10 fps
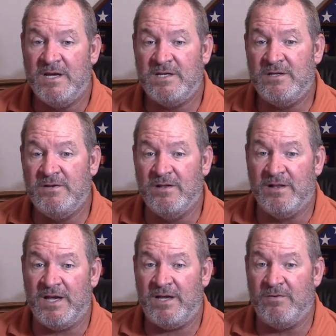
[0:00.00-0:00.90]
to the
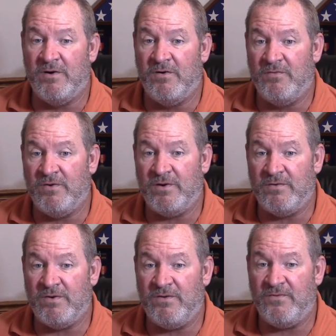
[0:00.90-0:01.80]
Land Rover in
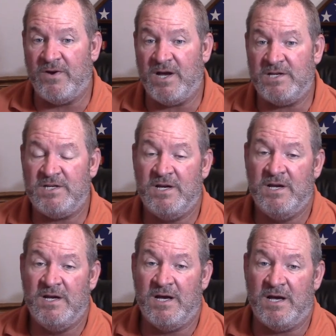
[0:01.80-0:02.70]
a refresh,
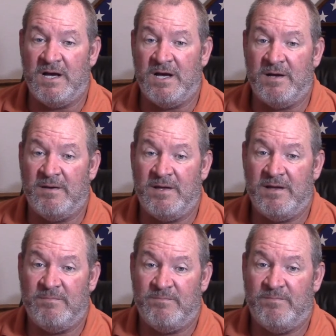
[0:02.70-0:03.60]
uh,
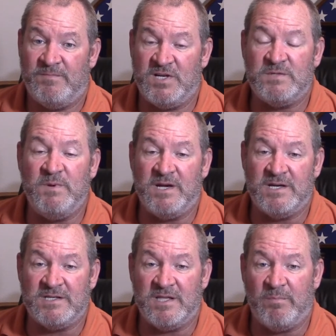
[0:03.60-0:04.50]
just
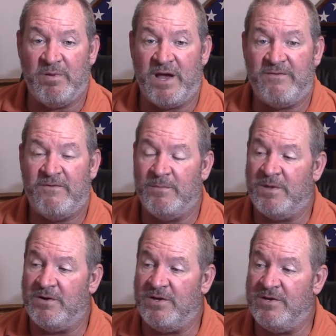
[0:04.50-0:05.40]
because of the platform
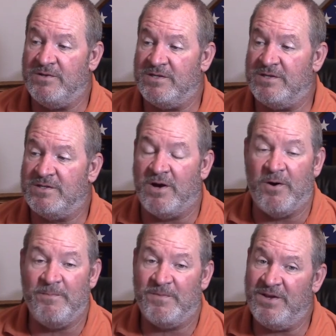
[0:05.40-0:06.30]
they're using.
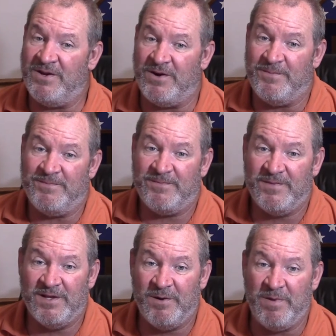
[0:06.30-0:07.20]
So, you know,
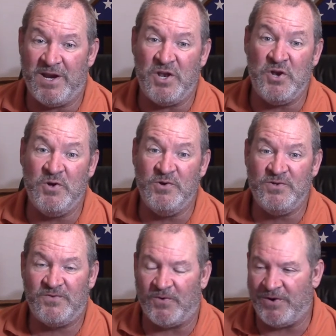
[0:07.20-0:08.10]
little bit of
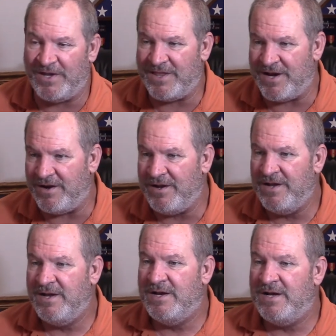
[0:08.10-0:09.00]
news for you there.
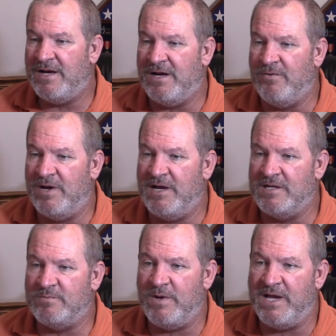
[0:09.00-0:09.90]
Uh, what
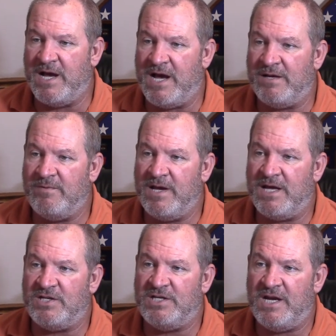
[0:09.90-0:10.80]
else we got? We
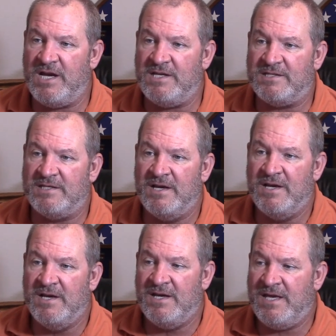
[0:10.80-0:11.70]
got Chase.
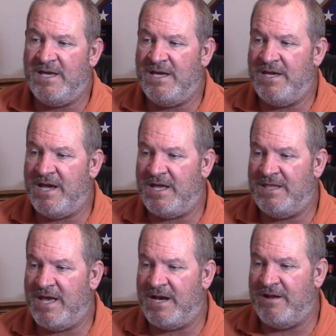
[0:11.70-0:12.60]
He
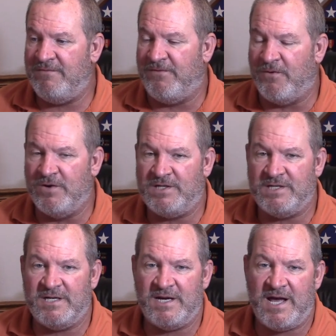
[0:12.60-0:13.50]
had that
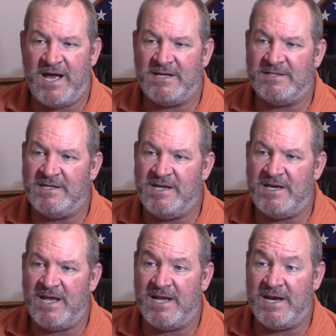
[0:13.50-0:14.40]
unfortunate
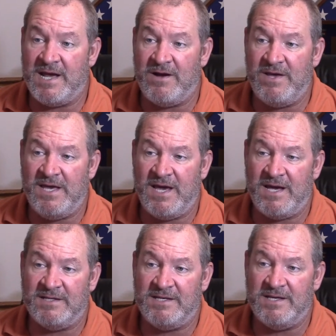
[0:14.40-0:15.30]
accident, and now he
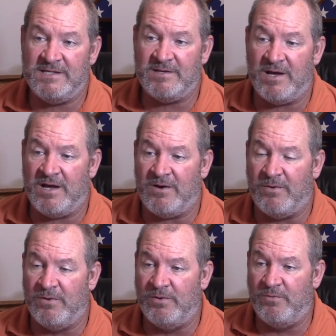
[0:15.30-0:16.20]
has his uh,
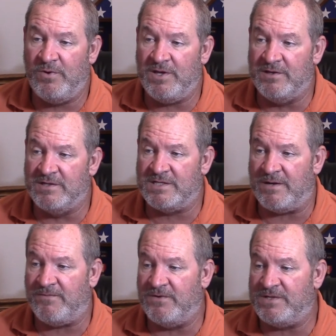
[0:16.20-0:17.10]
old wheels
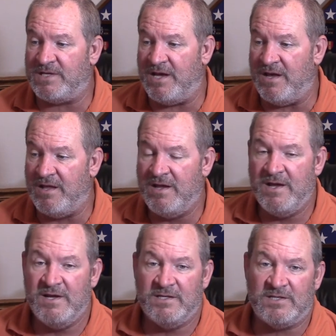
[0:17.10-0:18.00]
up for sale.
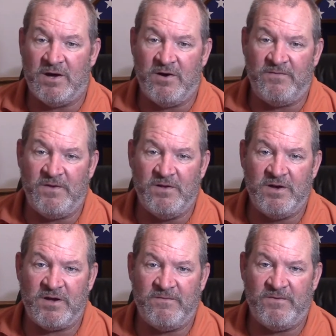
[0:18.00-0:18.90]
So if you're
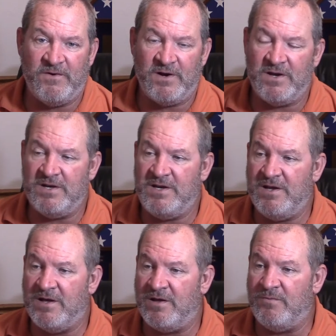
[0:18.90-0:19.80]
looking for a good
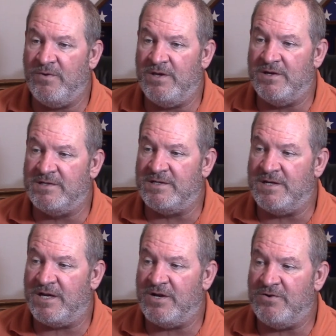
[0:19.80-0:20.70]
deal on wheels,
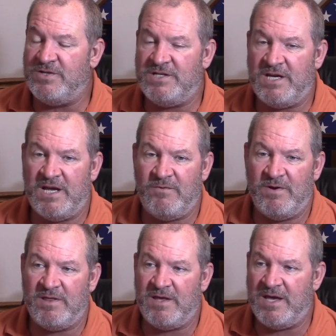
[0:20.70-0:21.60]
negotiate
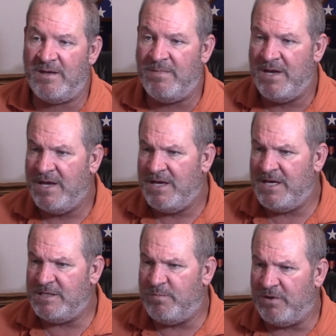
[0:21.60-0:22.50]
with him.
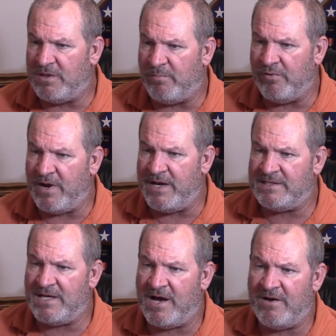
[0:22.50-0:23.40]
He's put the
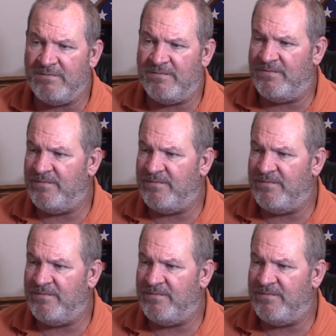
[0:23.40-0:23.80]
price out,